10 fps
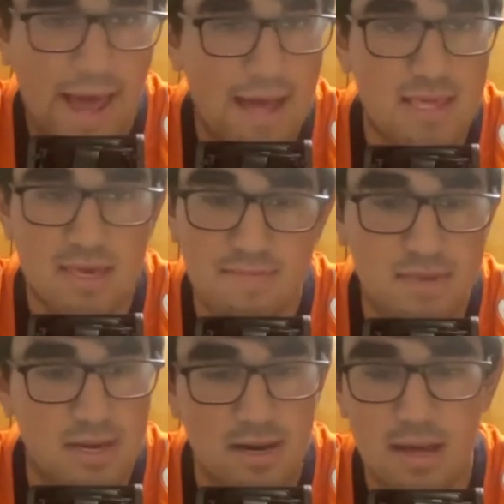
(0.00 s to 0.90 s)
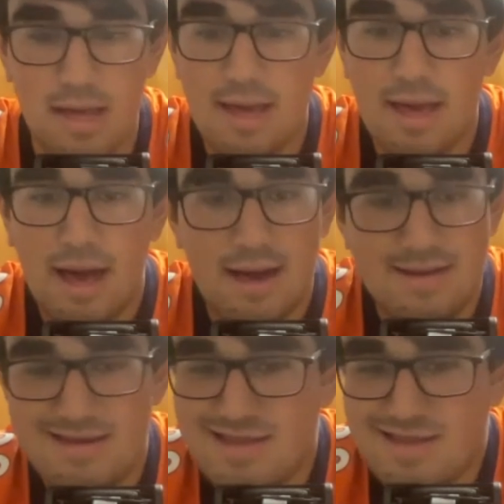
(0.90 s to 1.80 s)
adds up to.
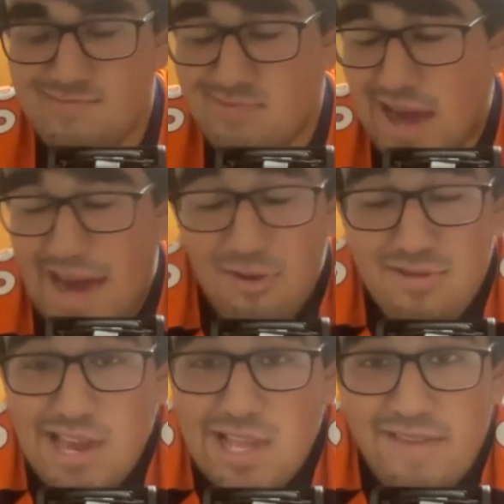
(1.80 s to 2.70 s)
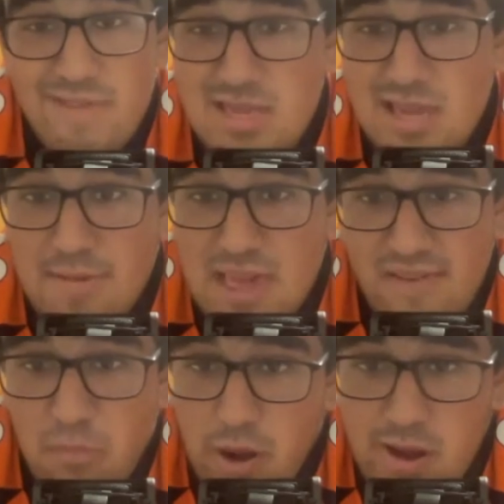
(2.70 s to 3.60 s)
Mm, I don't think he's even a top
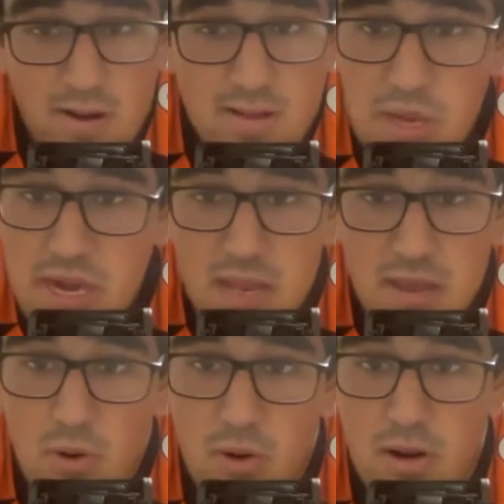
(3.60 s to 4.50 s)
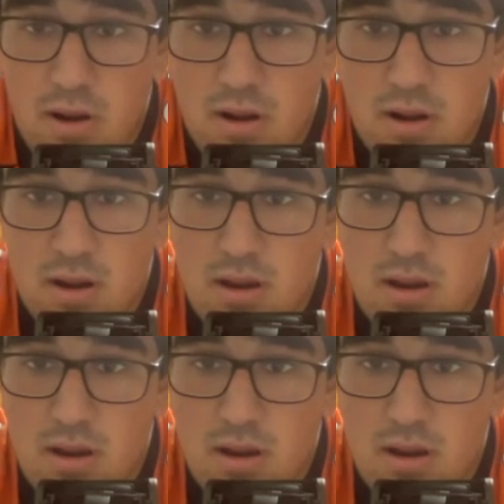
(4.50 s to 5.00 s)
seven point guard in the league anymore. And